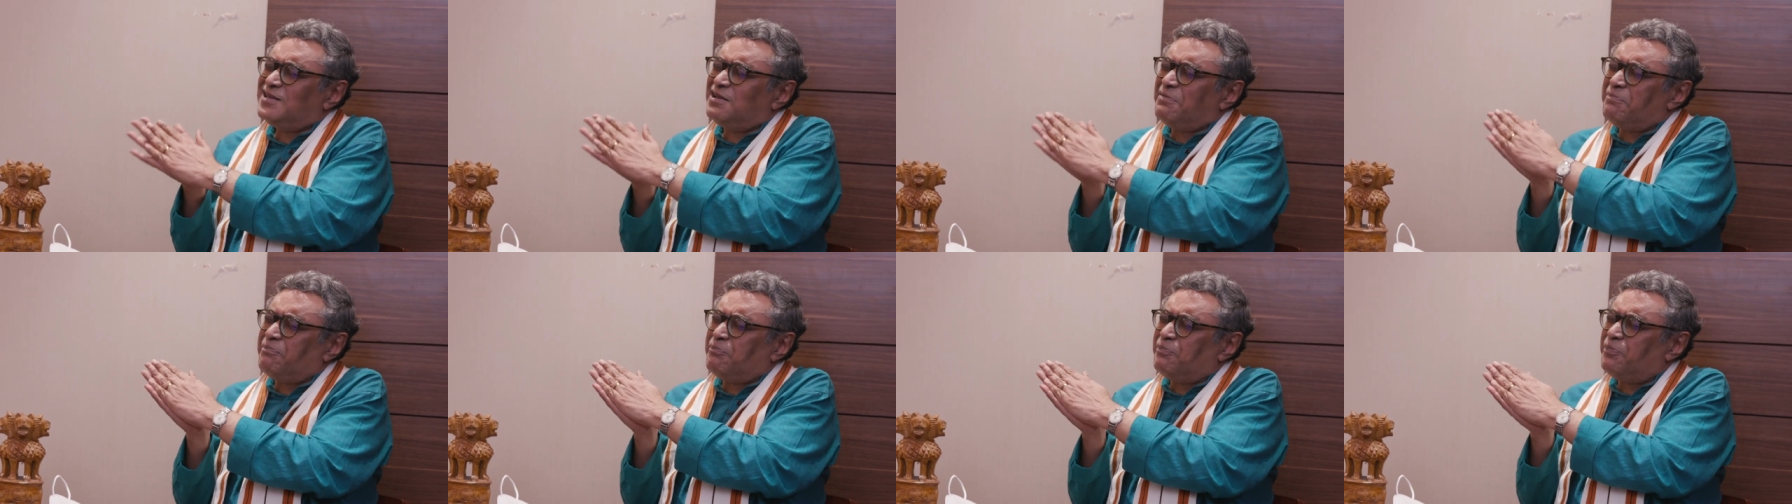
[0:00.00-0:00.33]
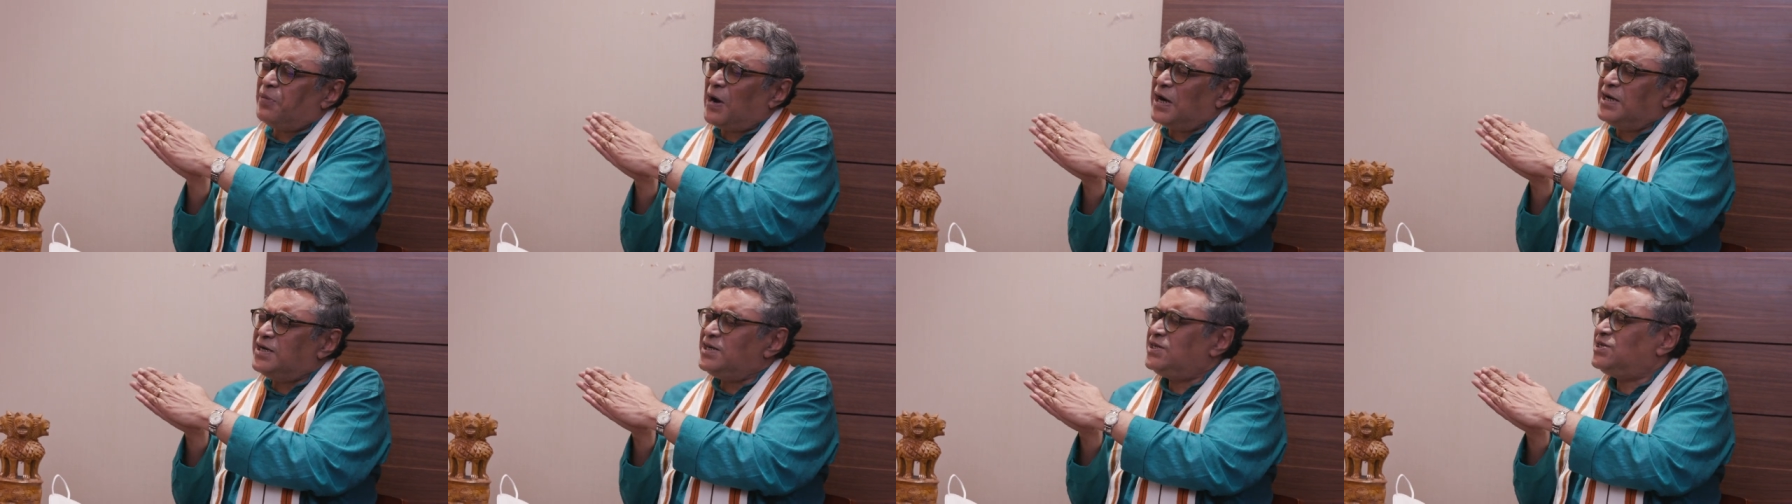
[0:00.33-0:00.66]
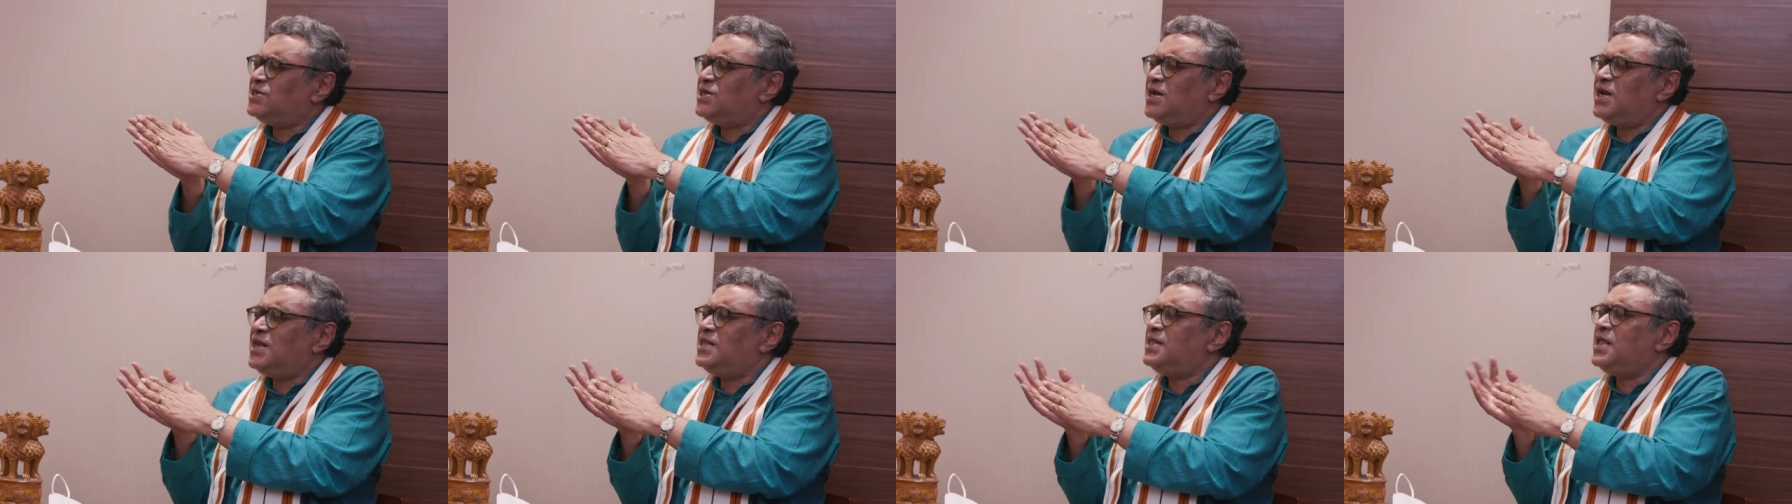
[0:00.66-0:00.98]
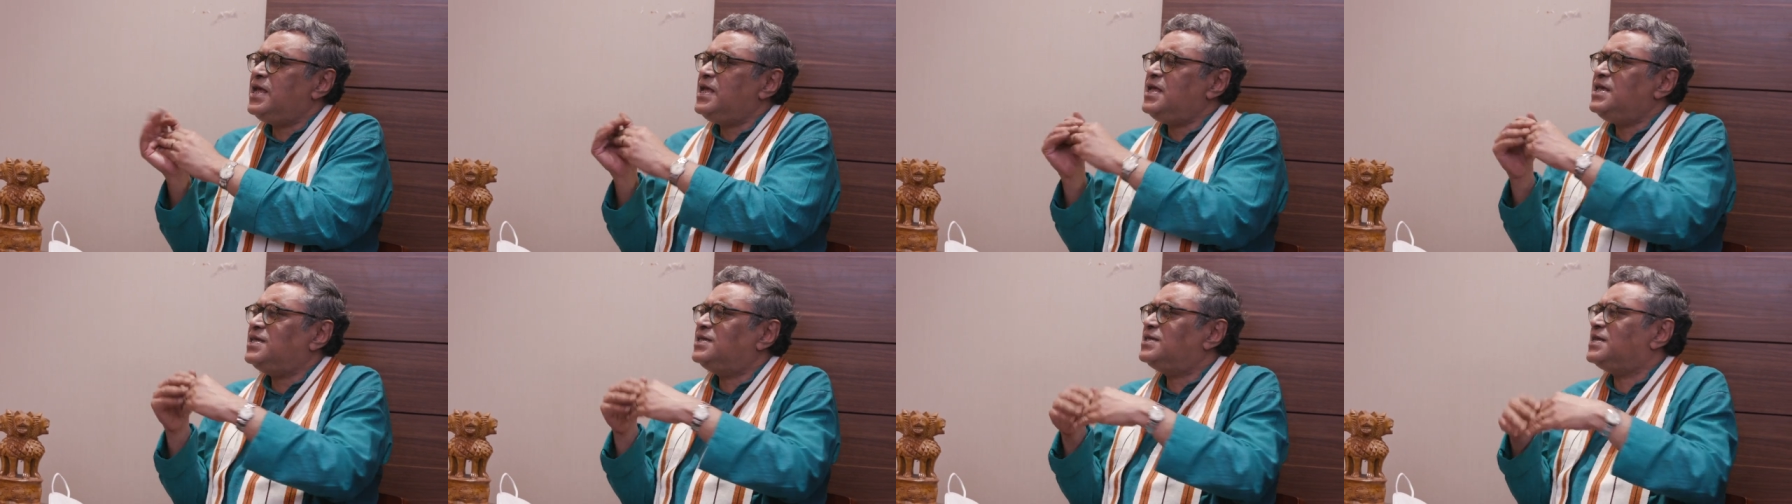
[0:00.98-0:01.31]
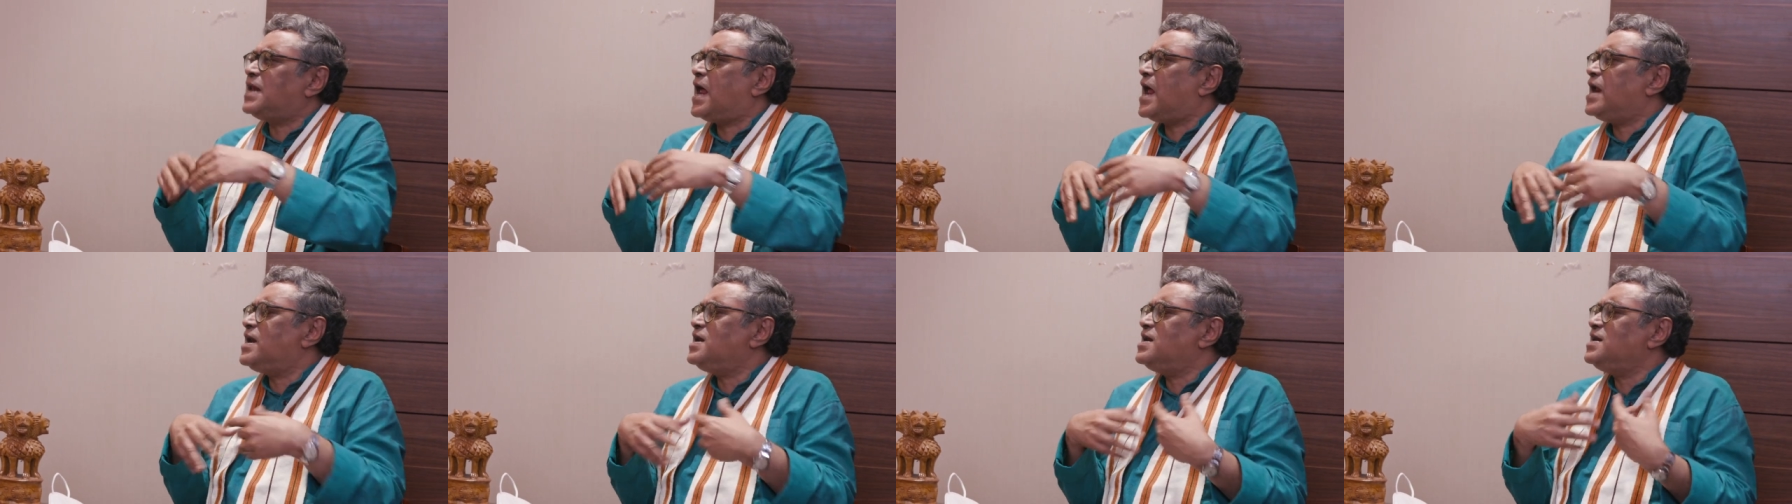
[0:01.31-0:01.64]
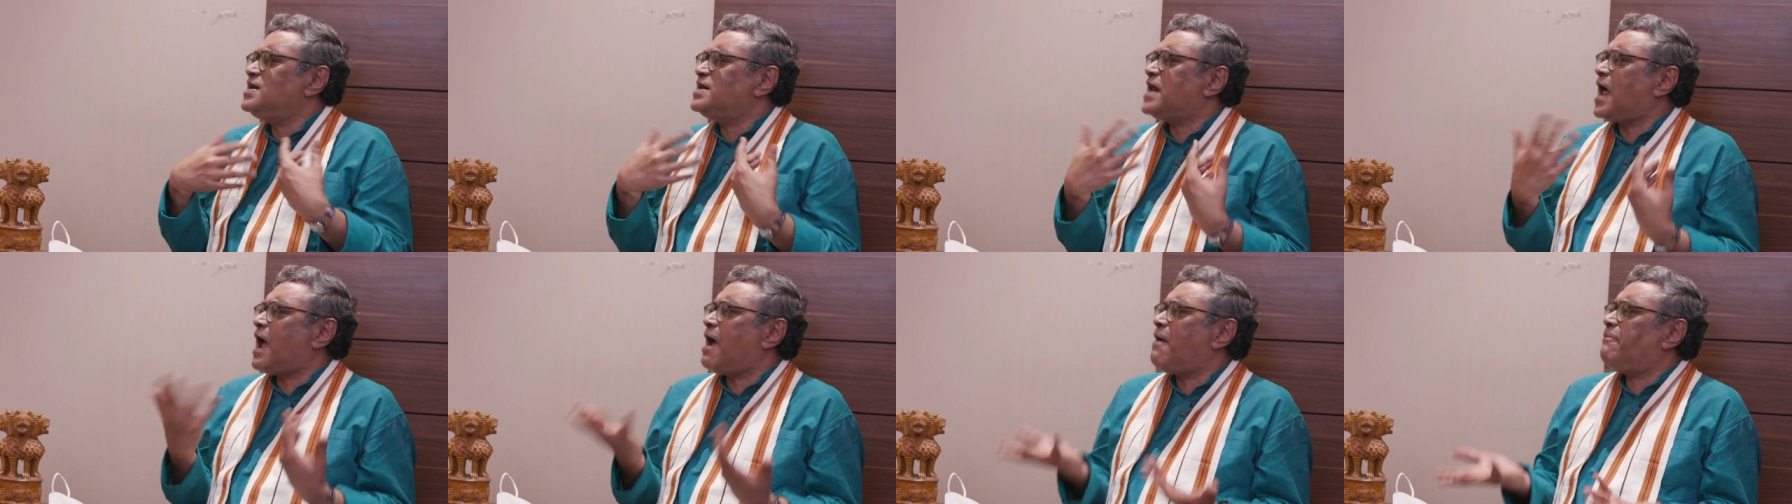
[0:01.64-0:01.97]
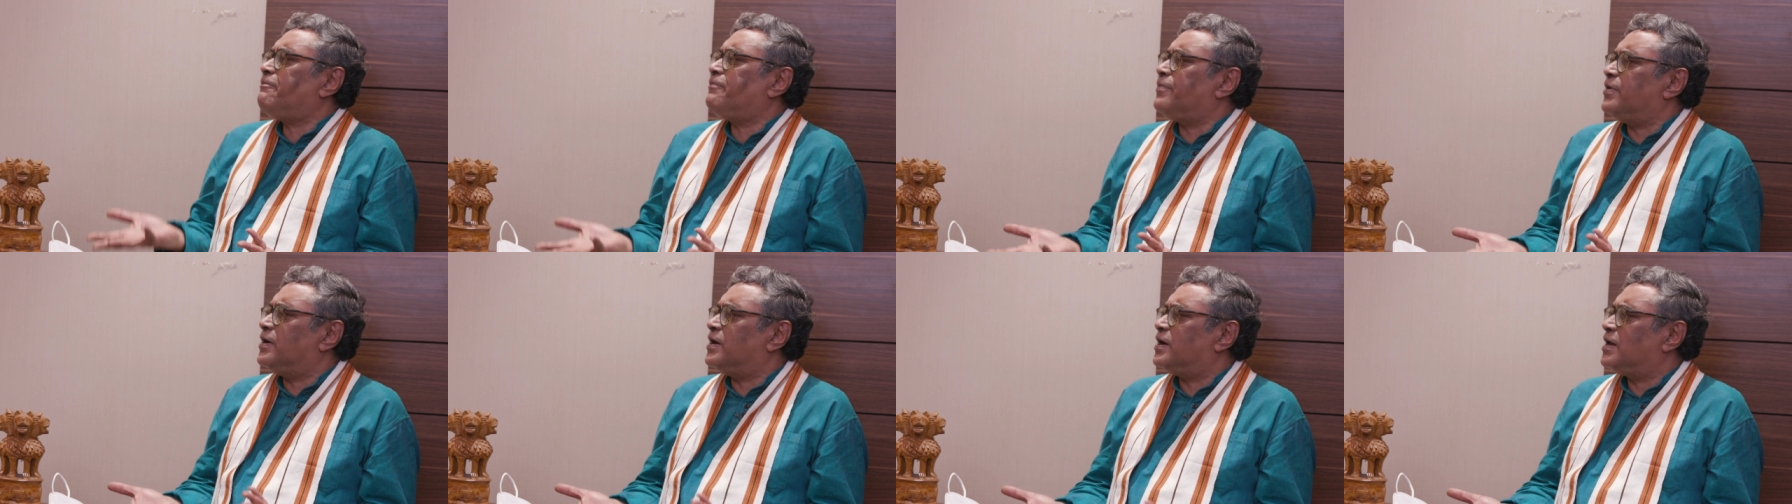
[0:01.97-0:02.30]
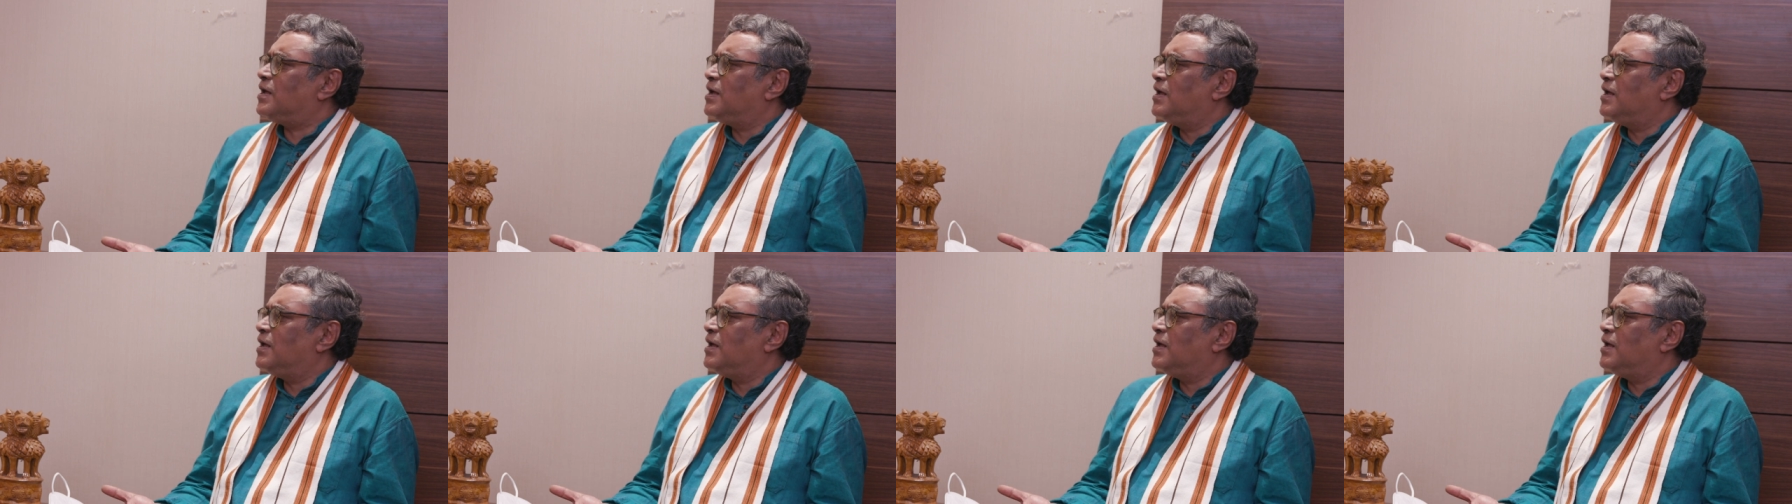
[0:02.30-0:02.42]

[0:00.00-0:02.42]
the partition in the East hadn't happened.